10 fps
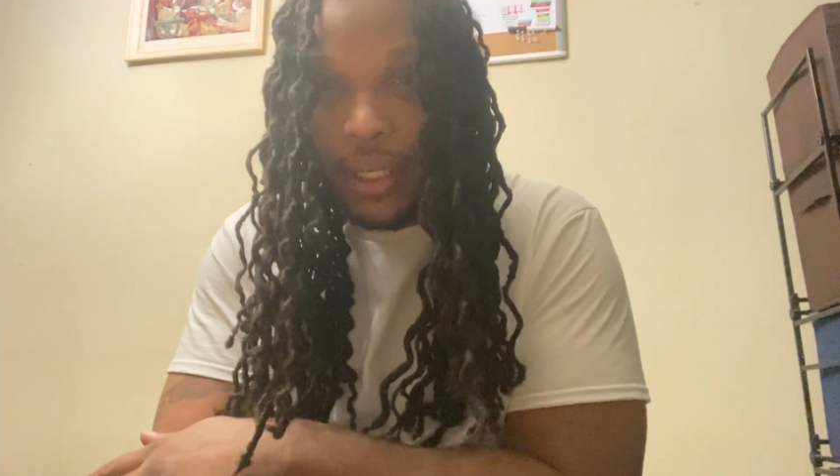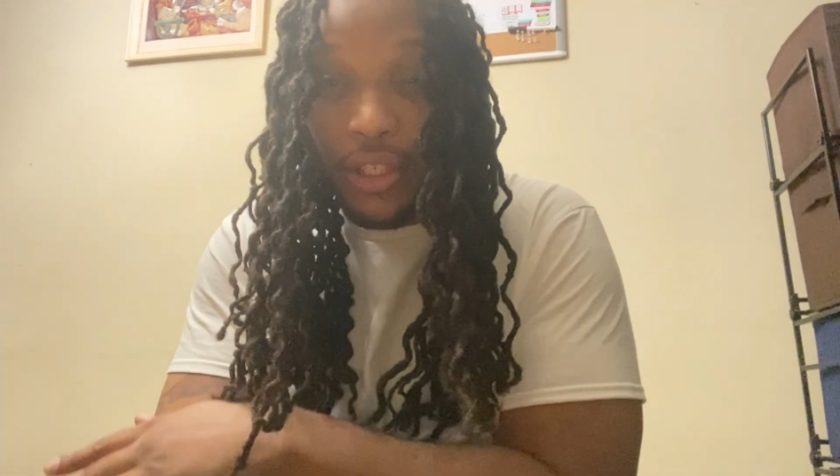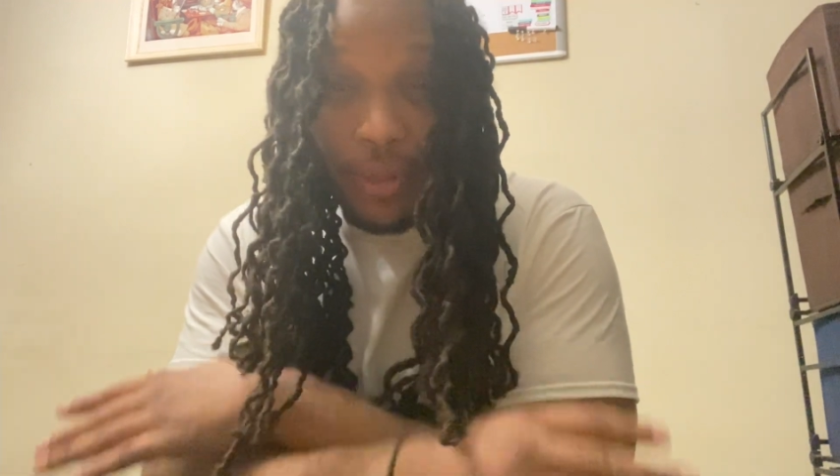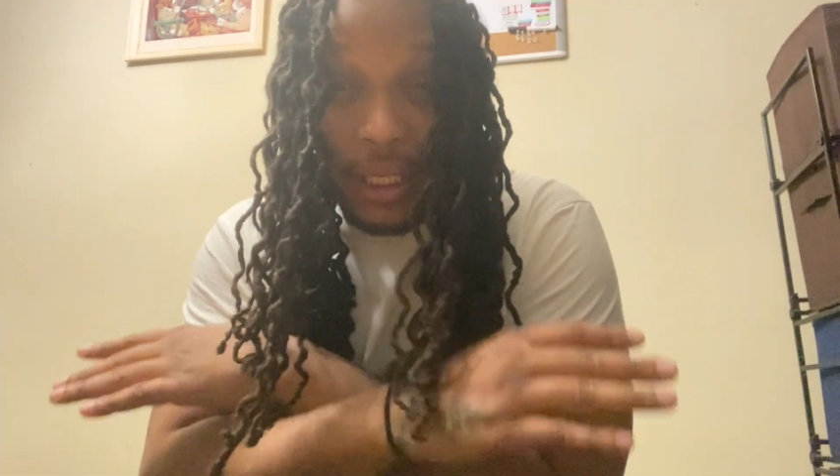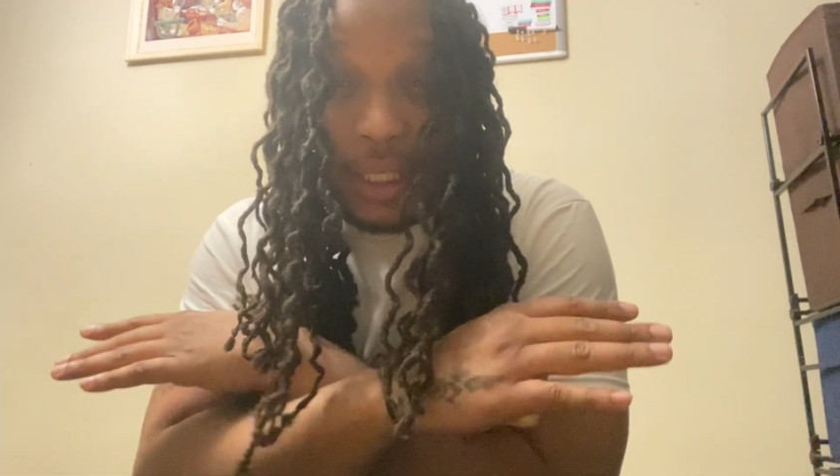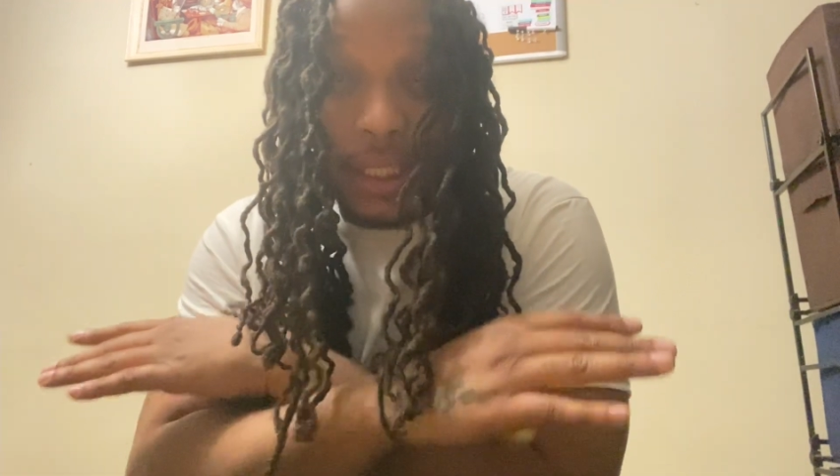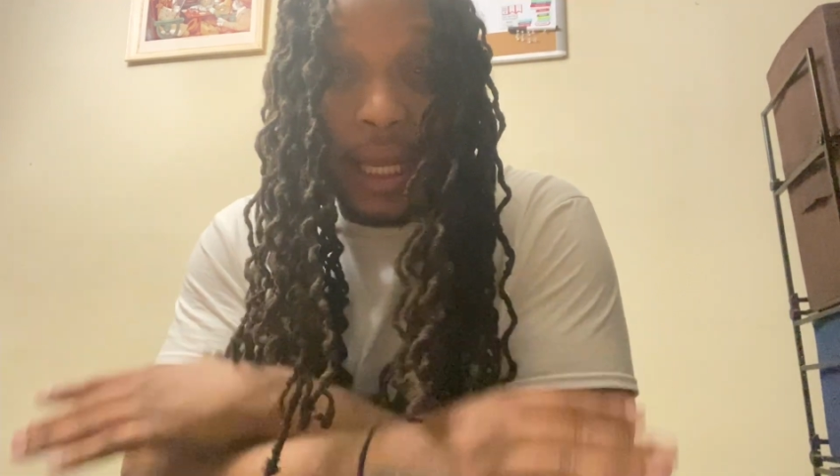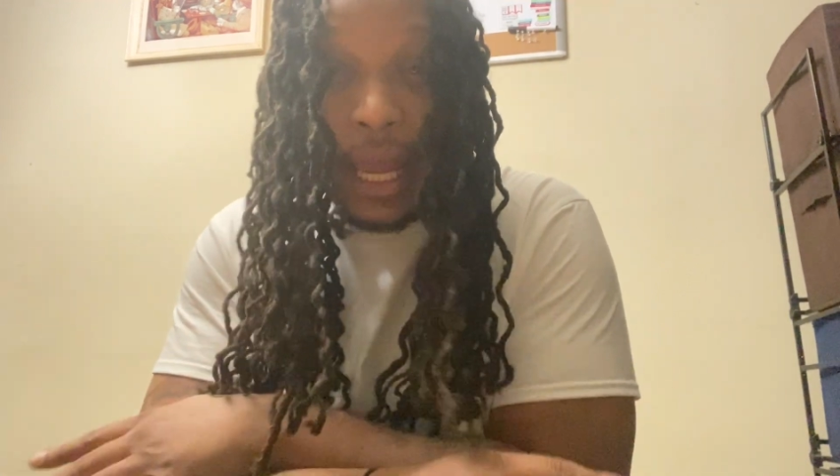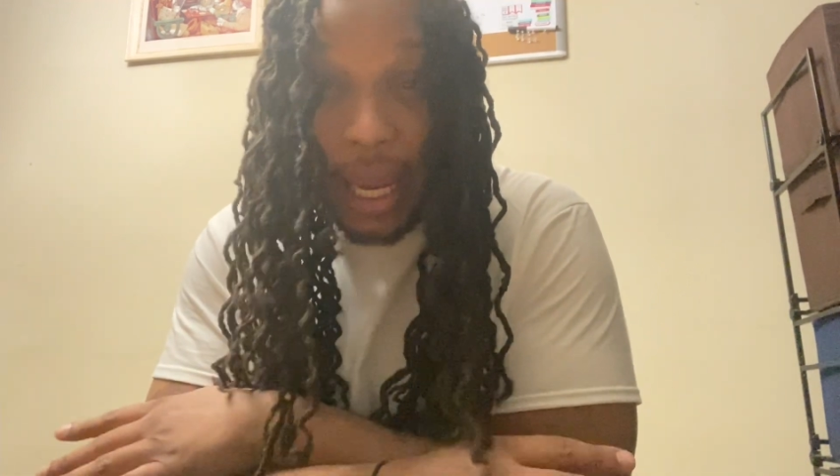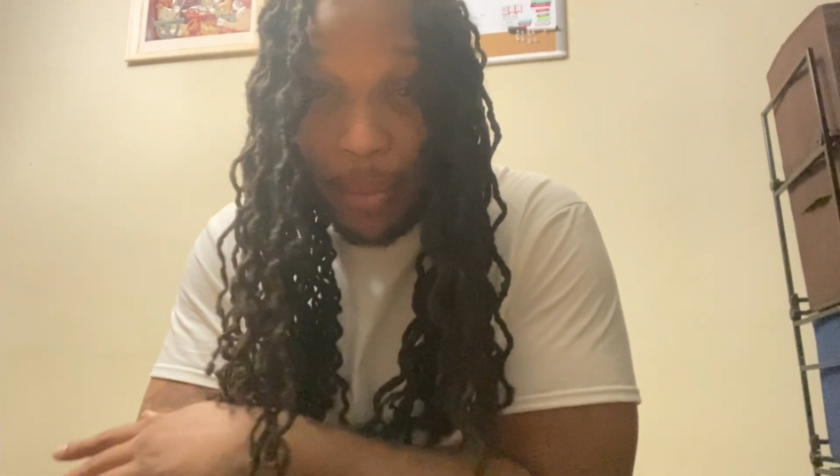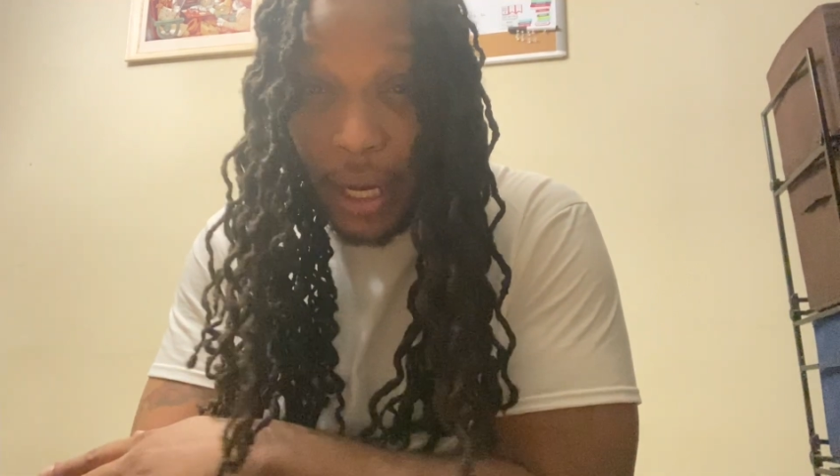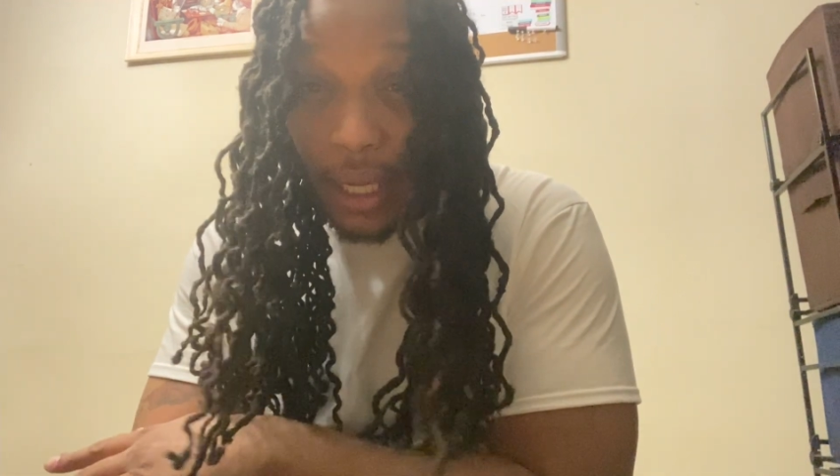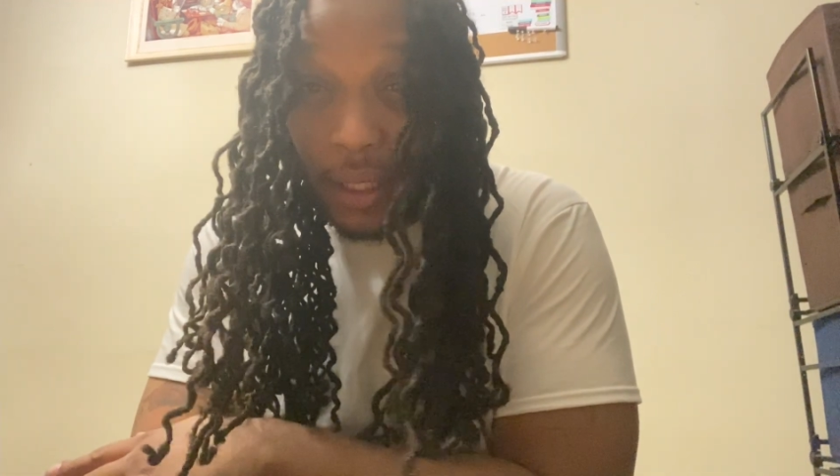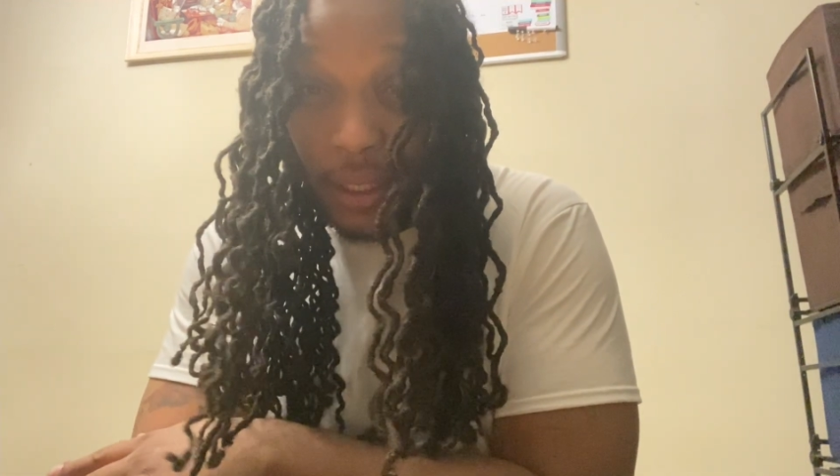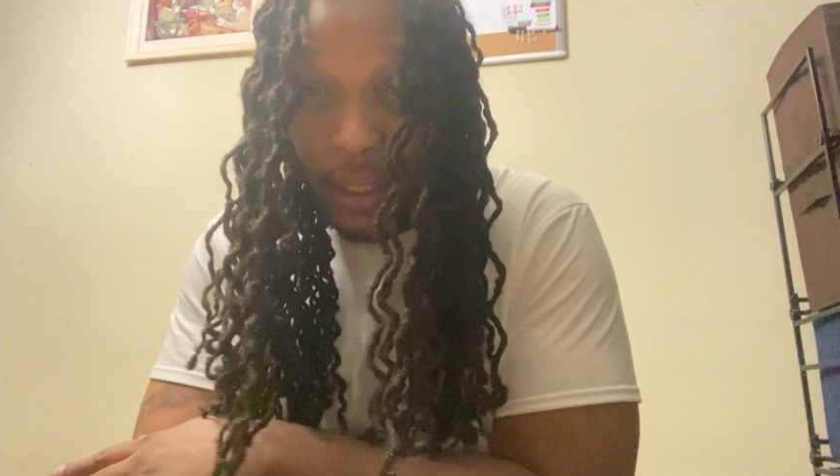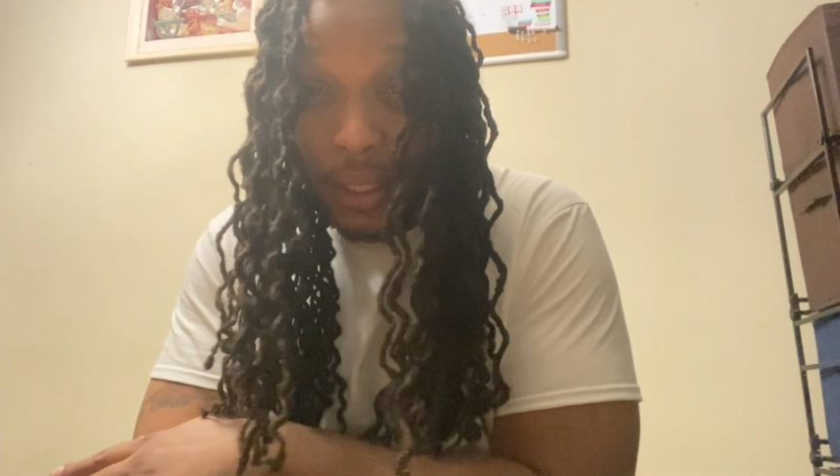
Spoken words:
The streets is dead, my nigga.